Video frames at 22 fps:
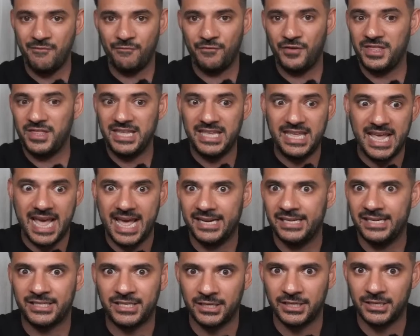the
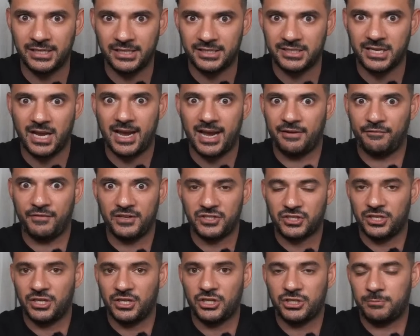yen to decide if it's
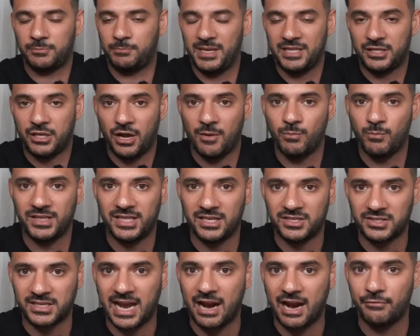going to be done with this
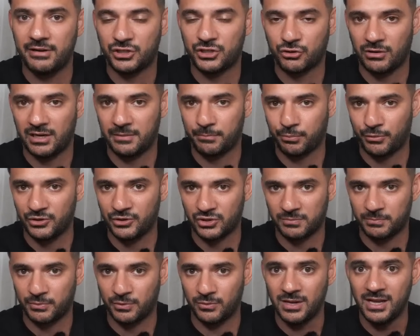carry trade
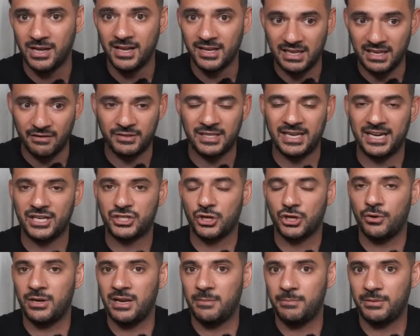principle, given that it's
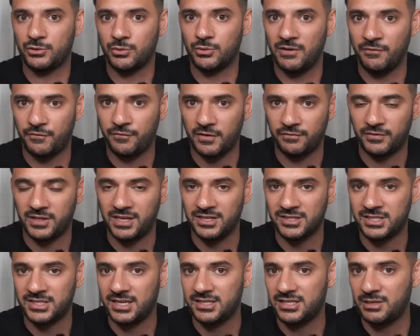only between 50 and
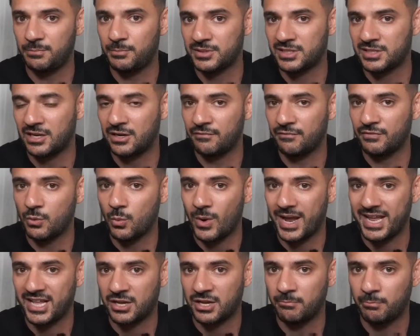60% of the way
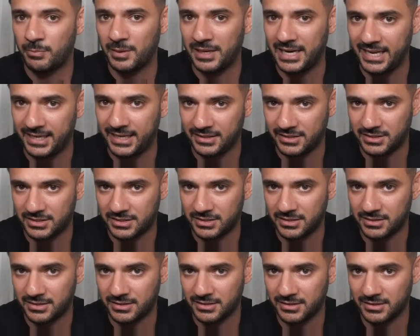complete.
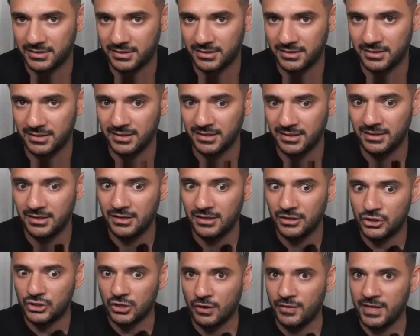
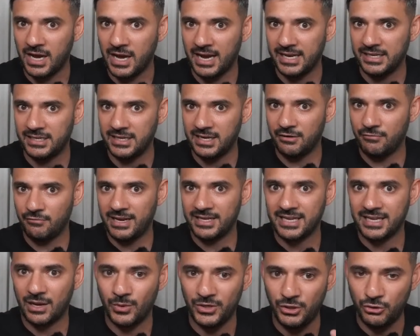So the idea is
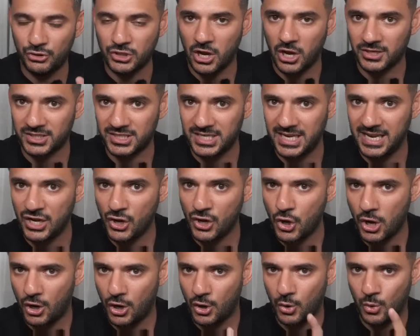that when you start seeing
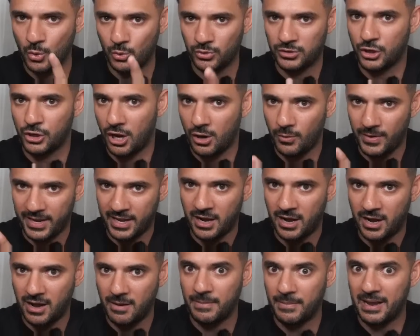gold going
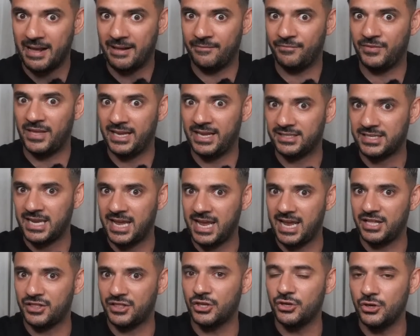up and it's
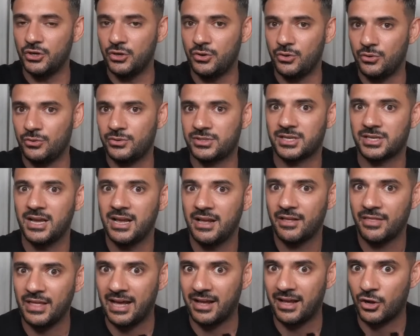hitting the news
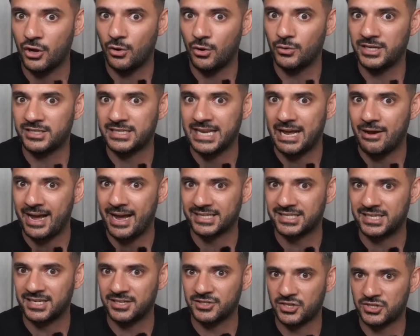that gold is now
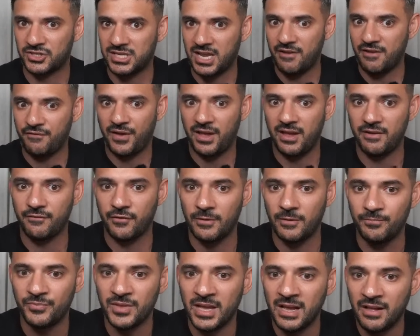acting as a safe
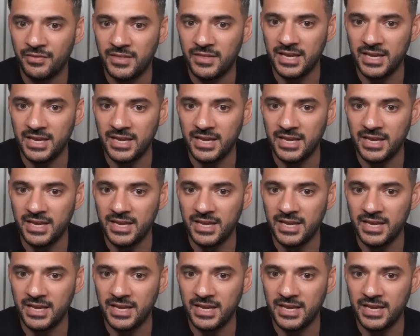haven, these